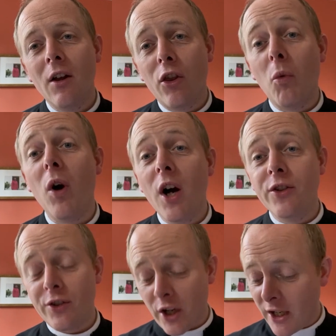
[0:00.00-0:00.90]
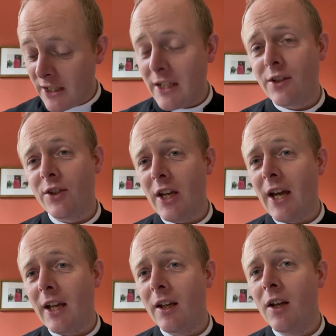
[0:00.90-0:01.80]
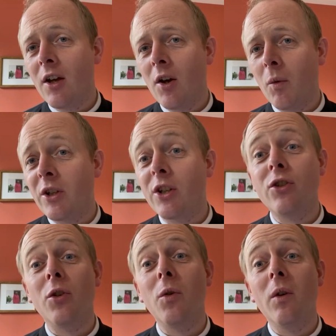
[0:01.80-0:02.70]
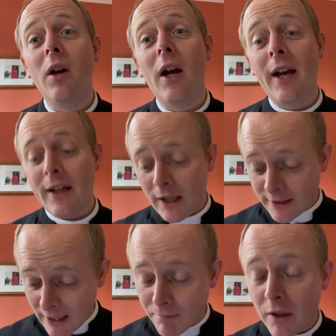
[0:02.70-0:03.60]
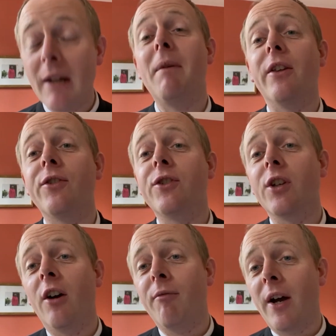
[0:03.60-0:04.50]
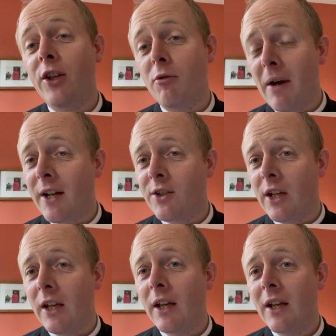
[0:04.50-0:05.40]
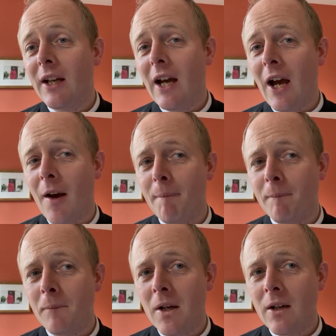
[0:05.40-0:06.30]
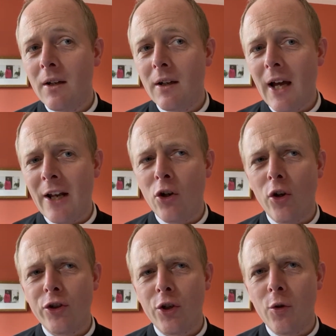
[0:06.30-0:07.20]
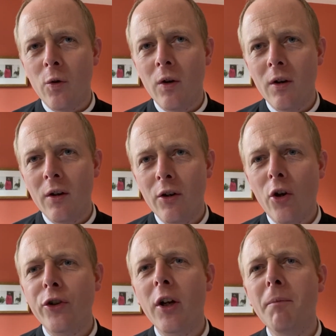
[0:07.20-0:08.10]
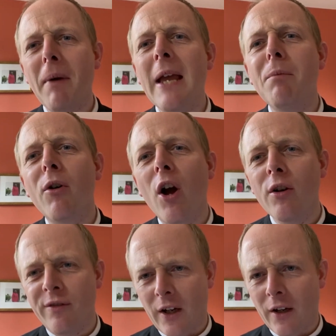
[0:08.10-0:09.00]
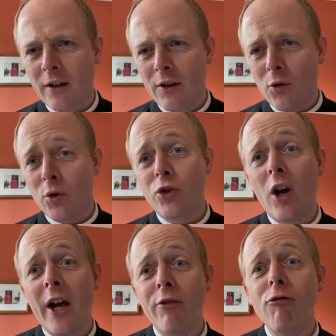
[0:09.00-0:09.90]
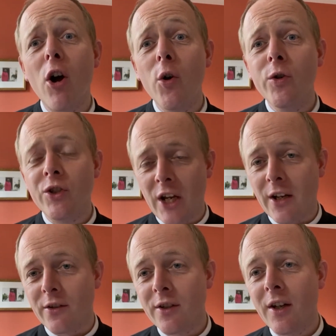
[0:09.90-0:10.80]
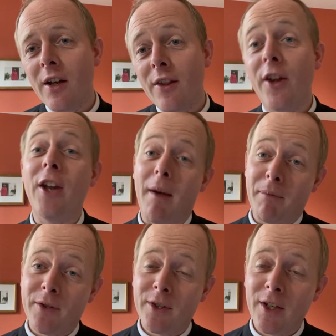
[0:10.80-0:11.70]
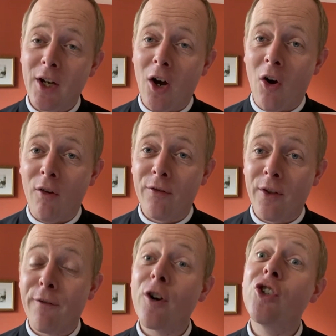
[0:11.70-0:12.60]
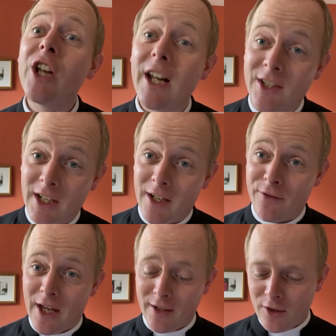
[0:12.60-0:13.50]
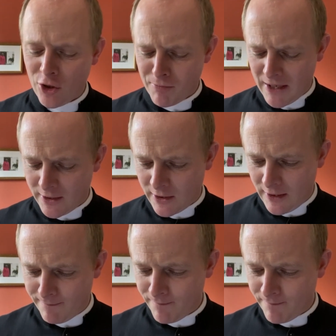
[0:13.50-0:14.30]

the words that I need to say, which is to accept the limits of my humanity and not to paper over or try and rose tint the depths of the fragility of that humanity.